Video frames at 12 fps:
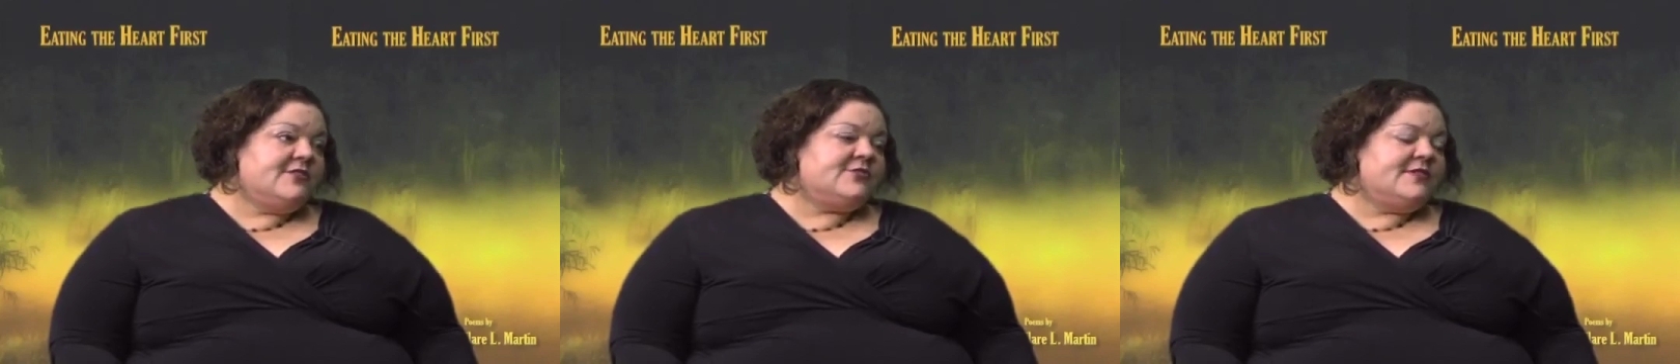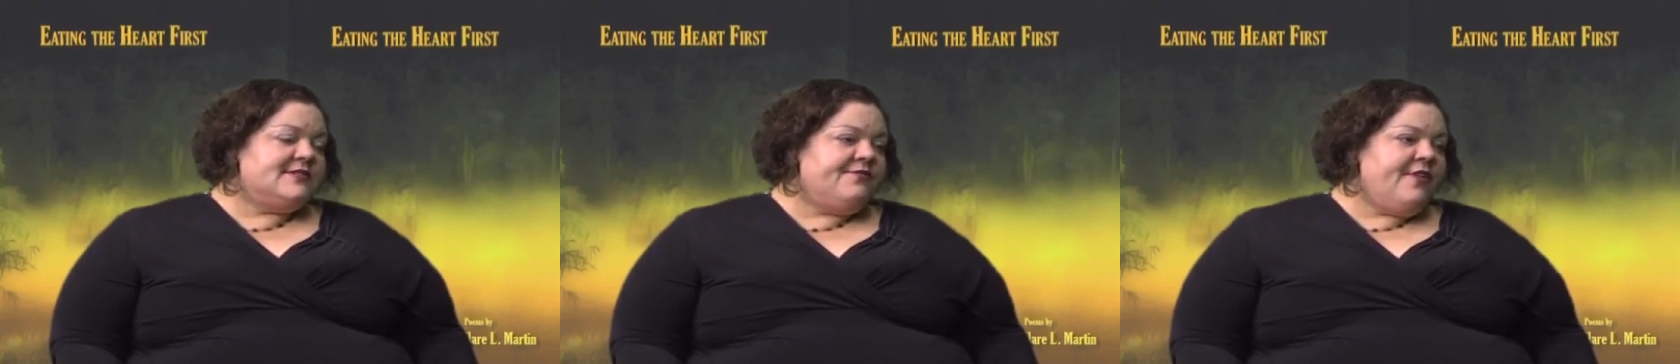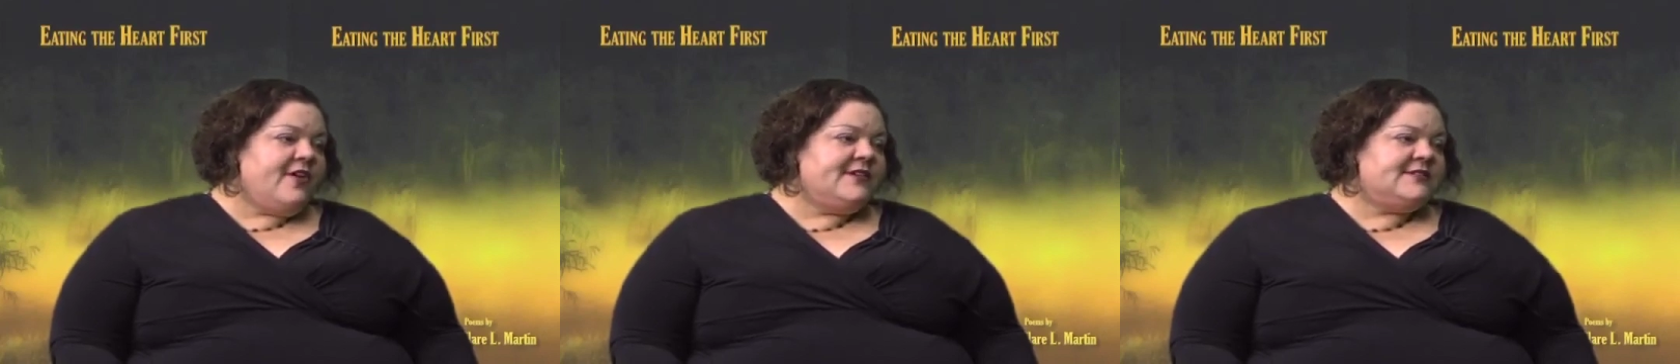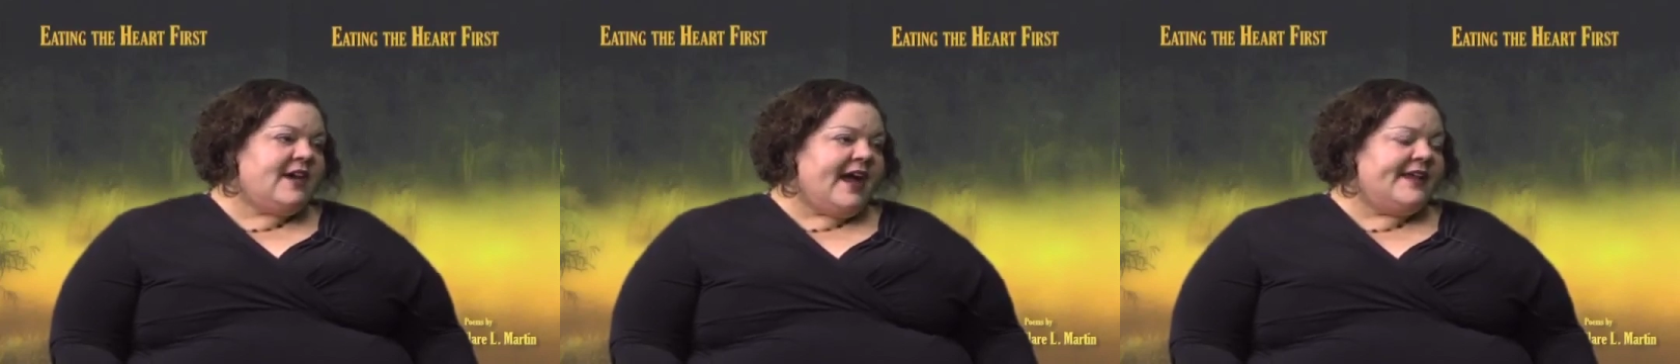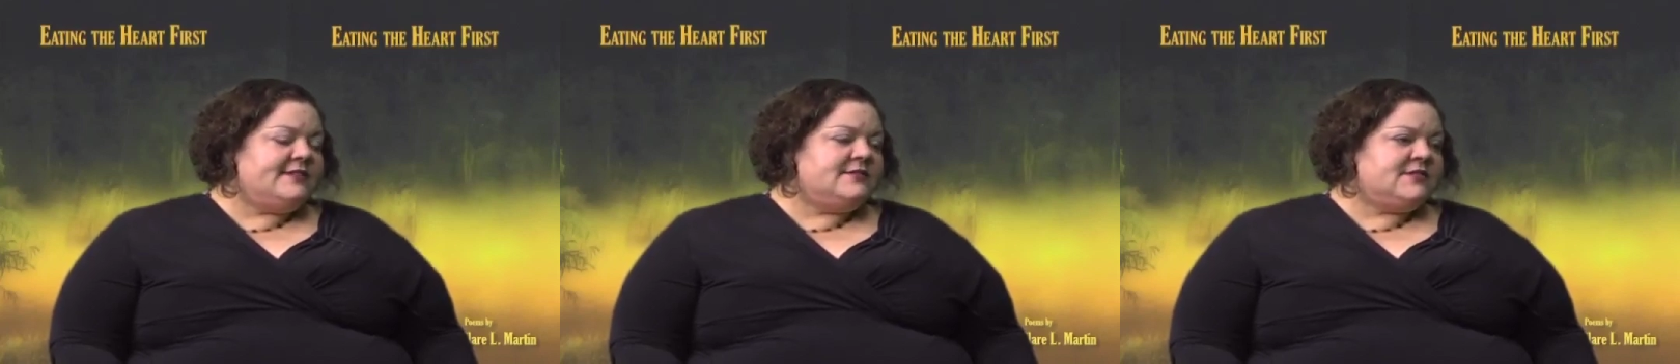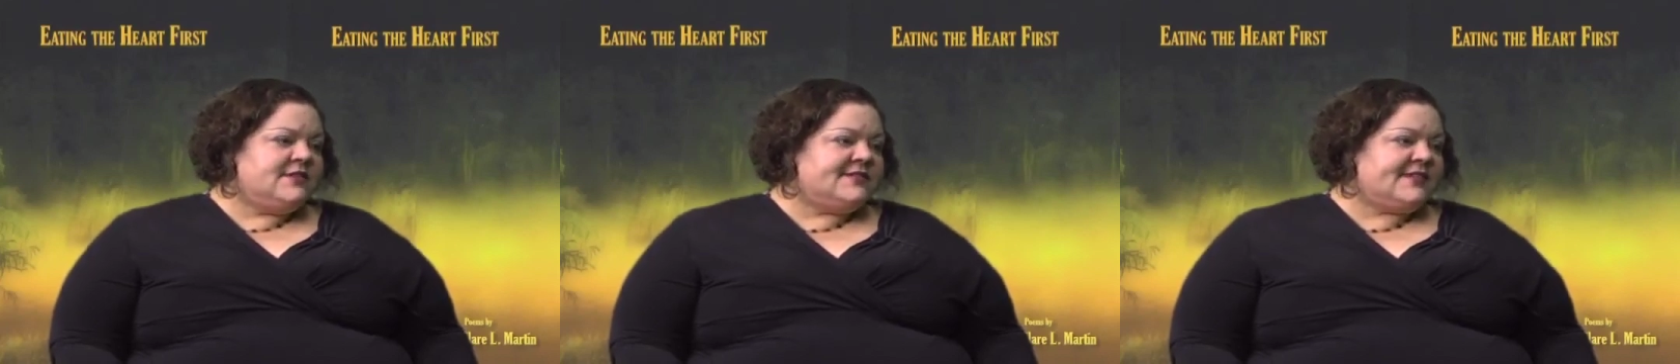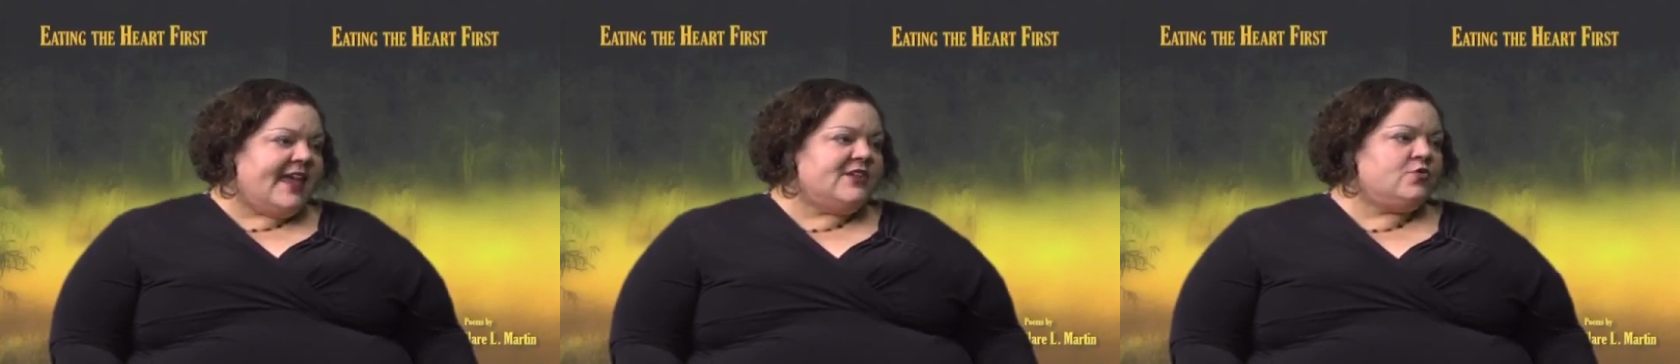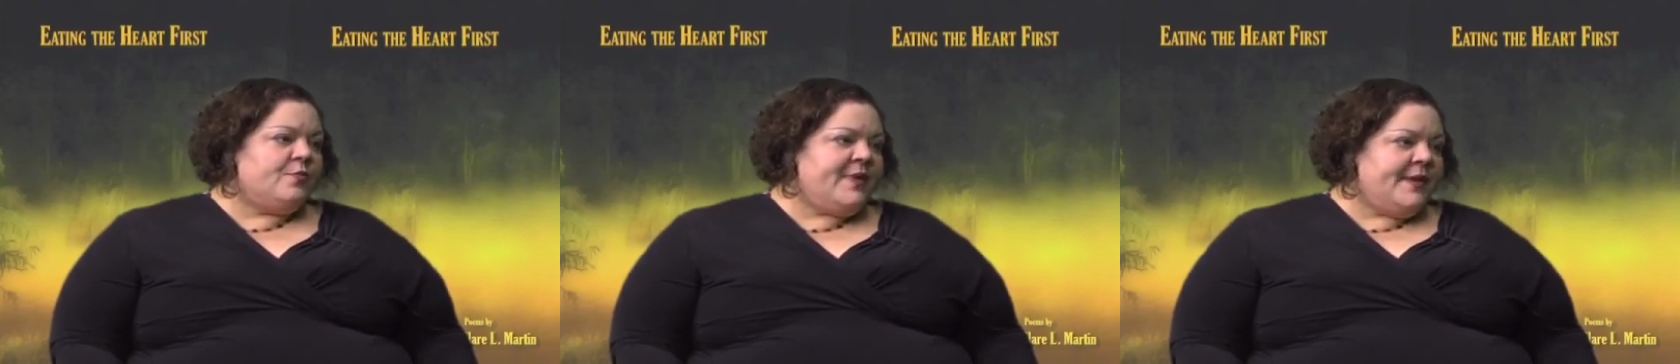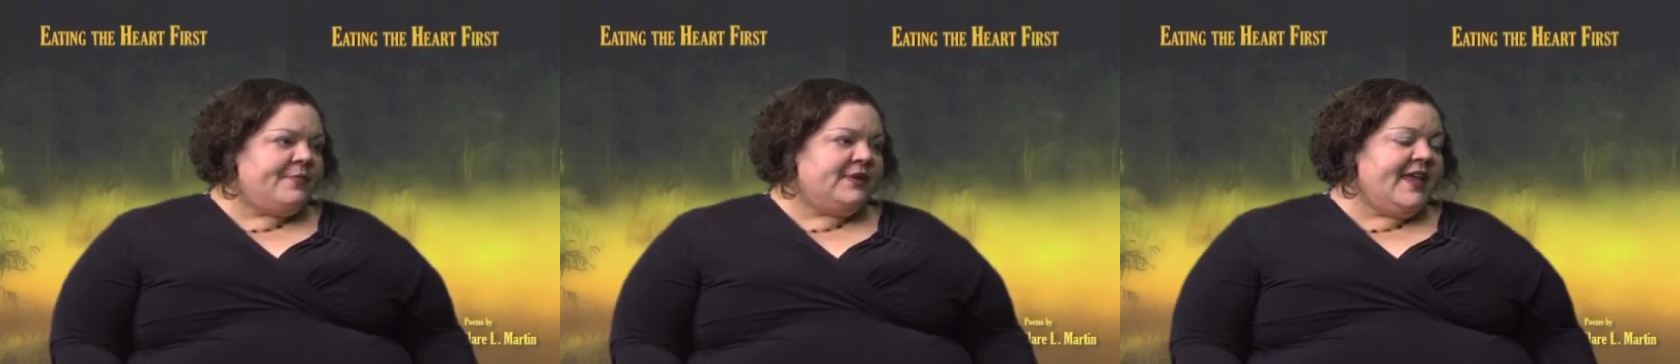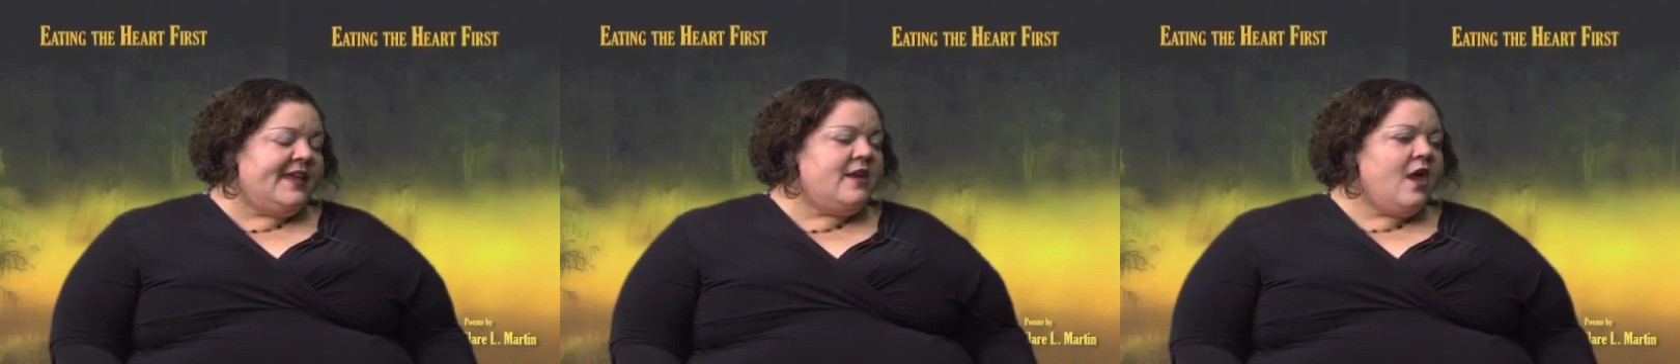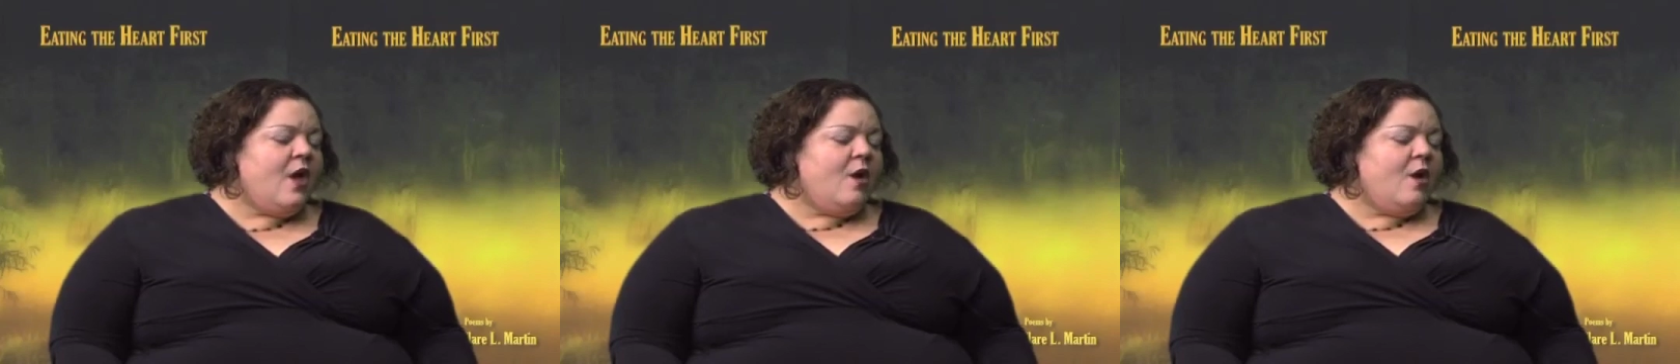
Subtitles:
So it's very tight to schedule people in.